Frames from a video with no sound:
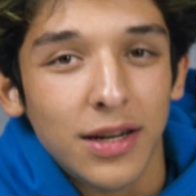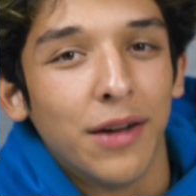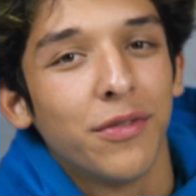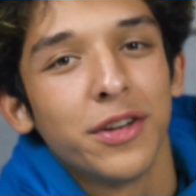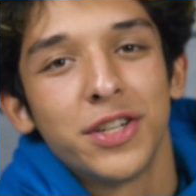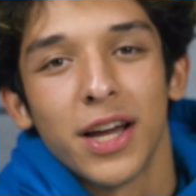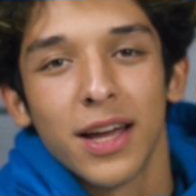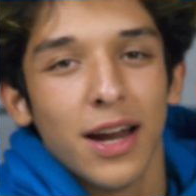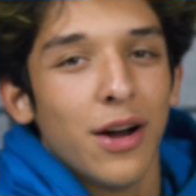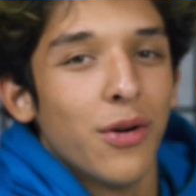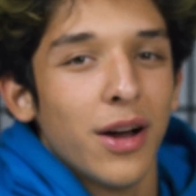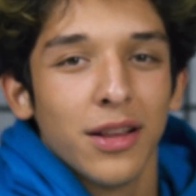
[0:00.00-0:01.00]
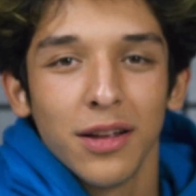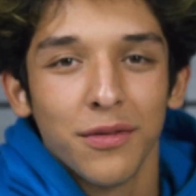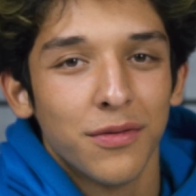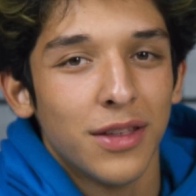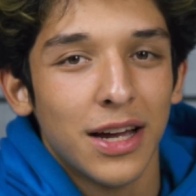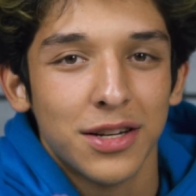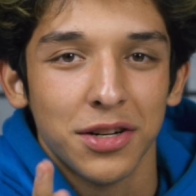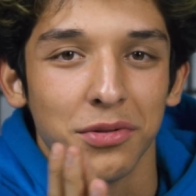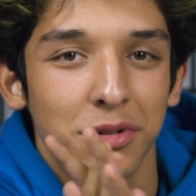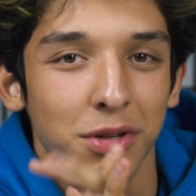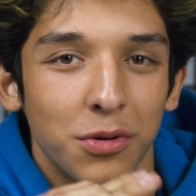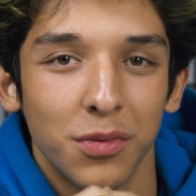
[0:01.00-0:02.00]
Definitely check it out. I love that show
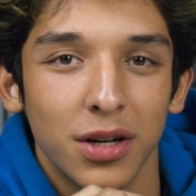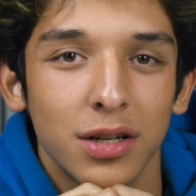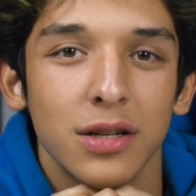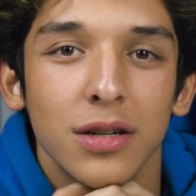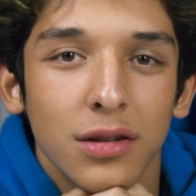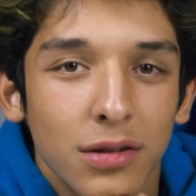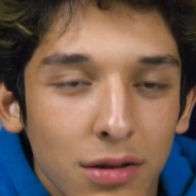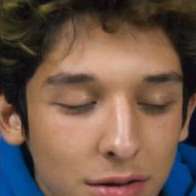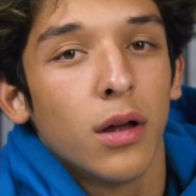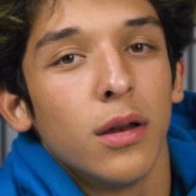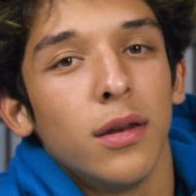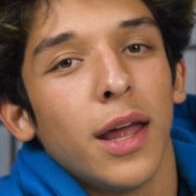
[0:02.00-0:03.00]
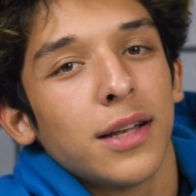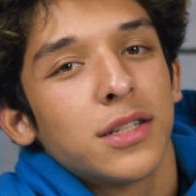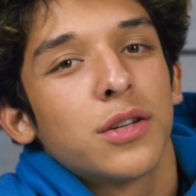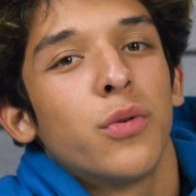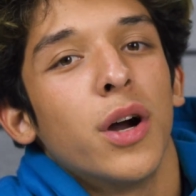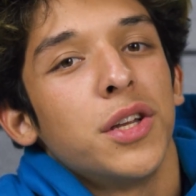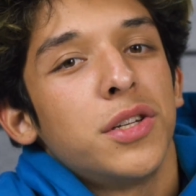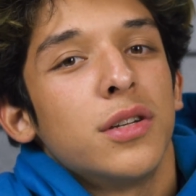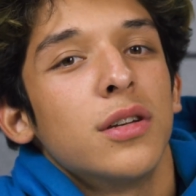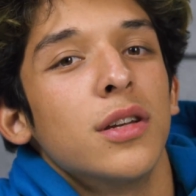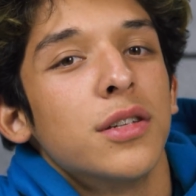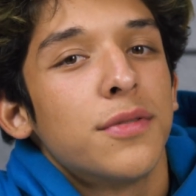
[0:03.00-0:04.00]
so much. Next
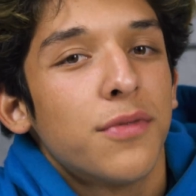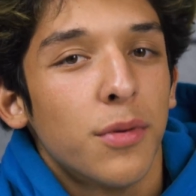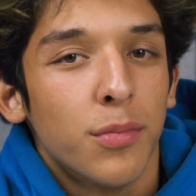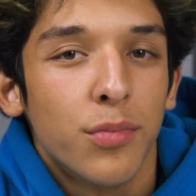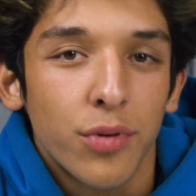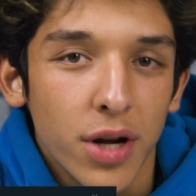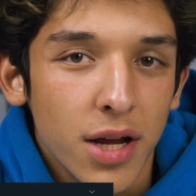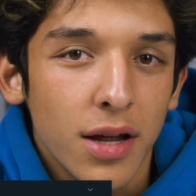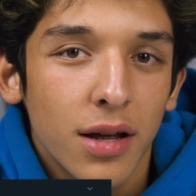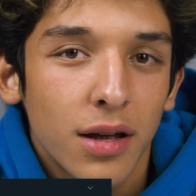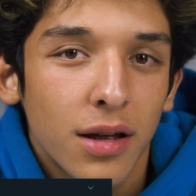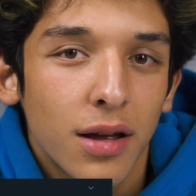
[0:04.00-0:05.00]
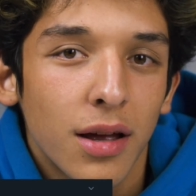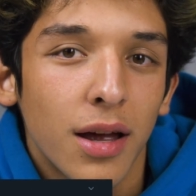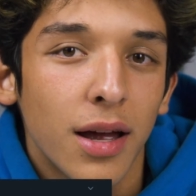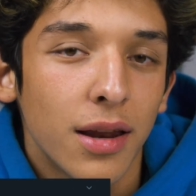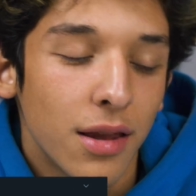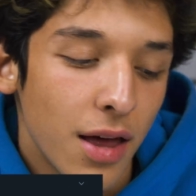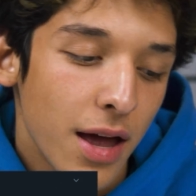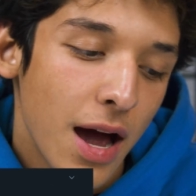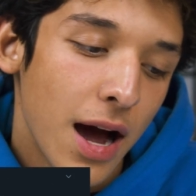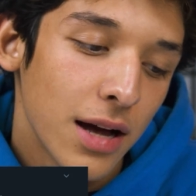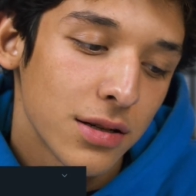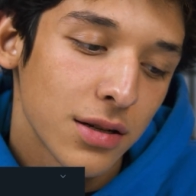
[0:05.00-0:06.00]
question is from Bree, and they
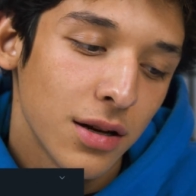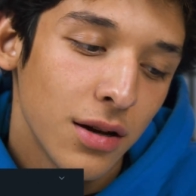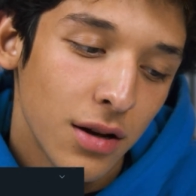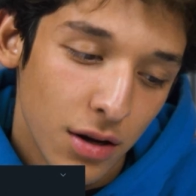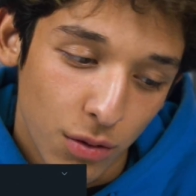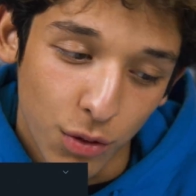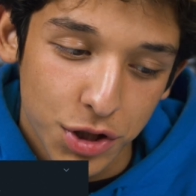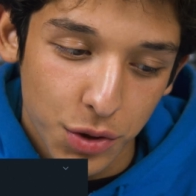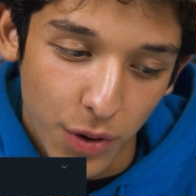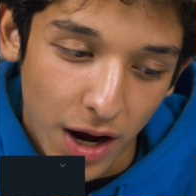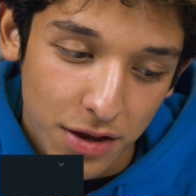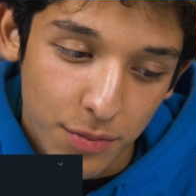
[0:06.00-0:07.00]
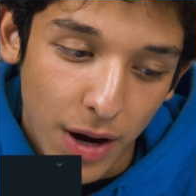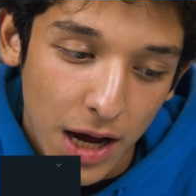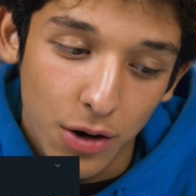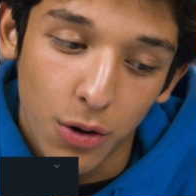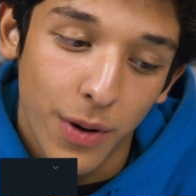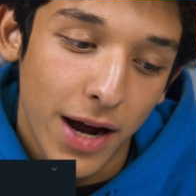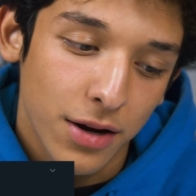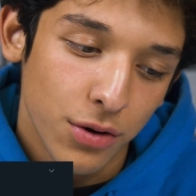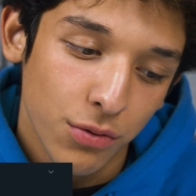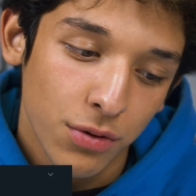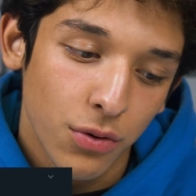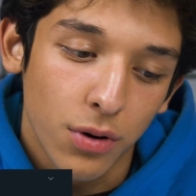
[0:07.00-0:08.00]
ask, would you rather battle a
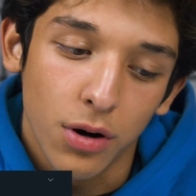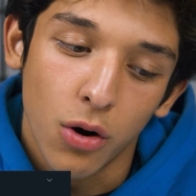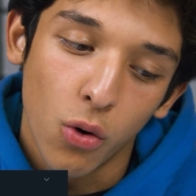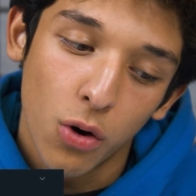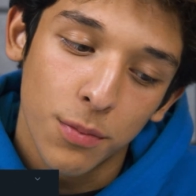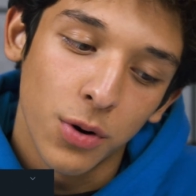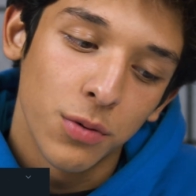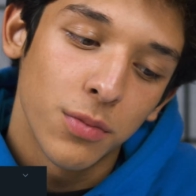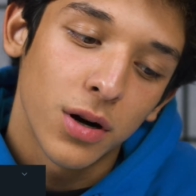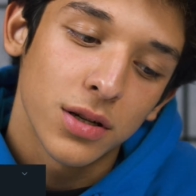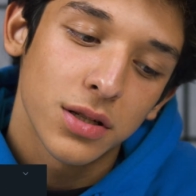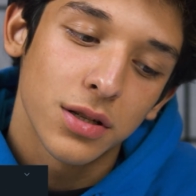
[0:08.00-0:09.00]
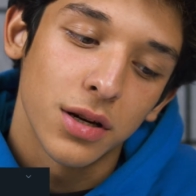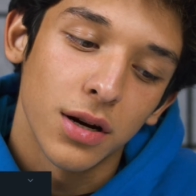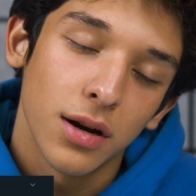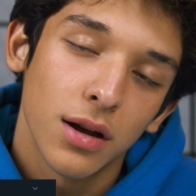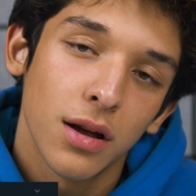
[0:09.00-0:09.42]
raccoon or a hormone monster?